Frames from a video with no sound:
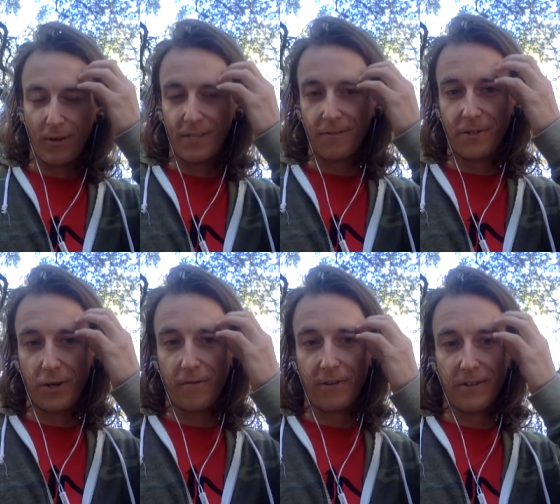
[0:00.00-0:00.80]
aggressive
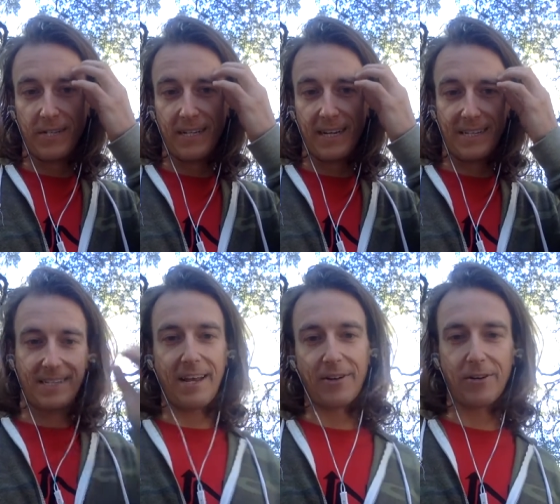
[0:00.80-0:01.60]
surfers,
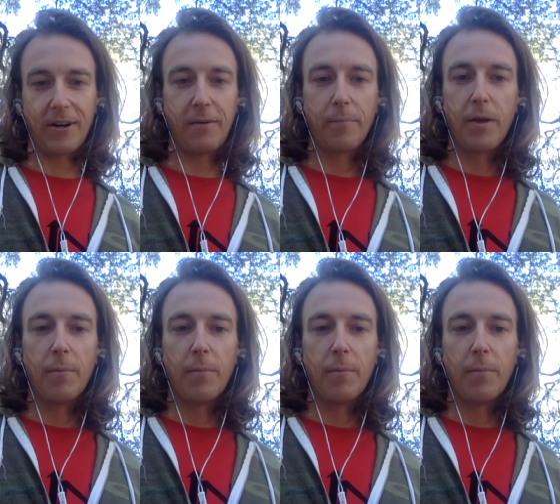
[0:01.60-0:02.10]
etc.